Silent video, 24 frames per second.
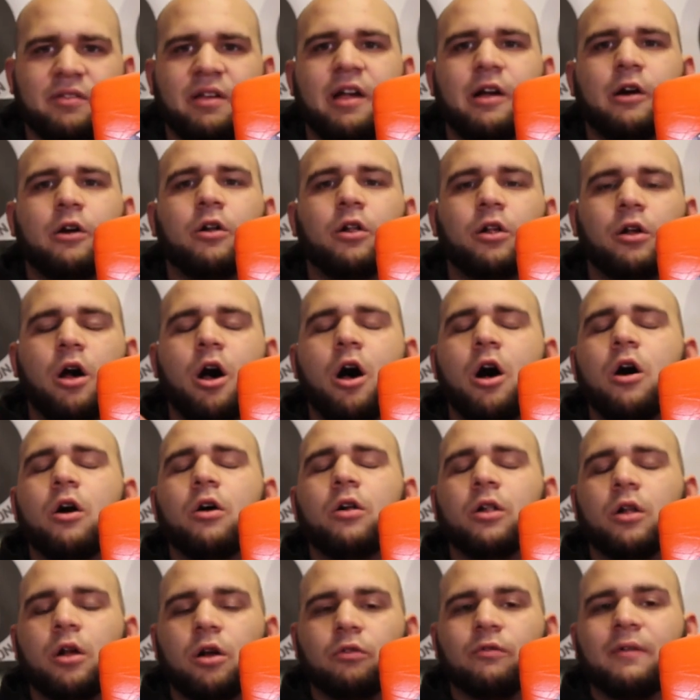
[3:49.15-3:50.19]
They are
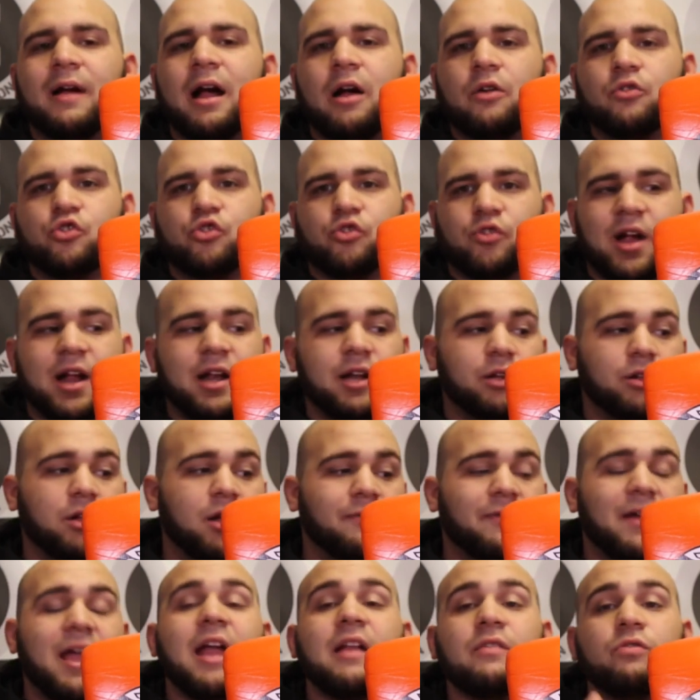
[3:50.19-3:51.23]
all around training
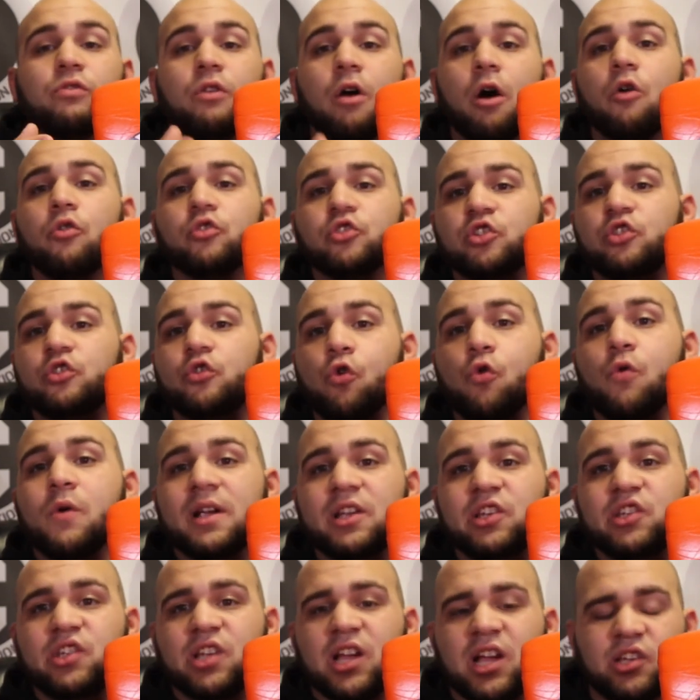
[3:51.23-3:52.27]
glove, and those do
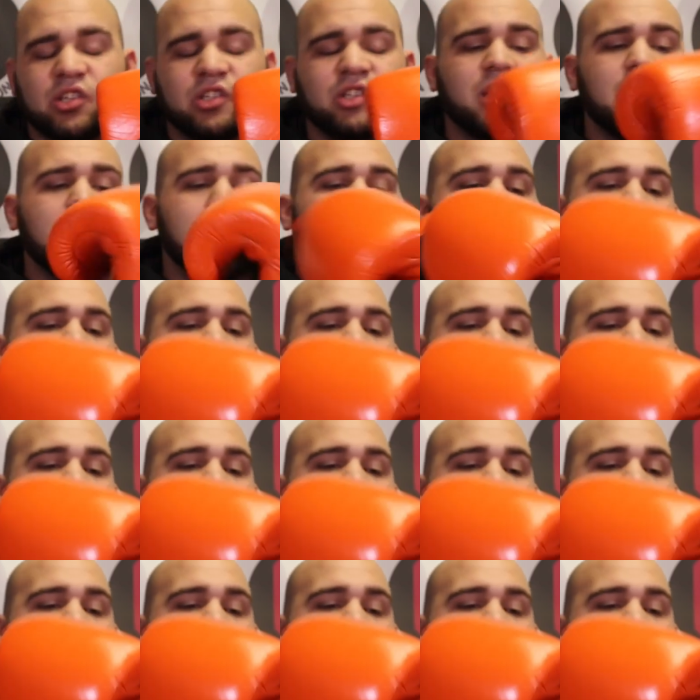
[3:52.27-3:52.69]
exist.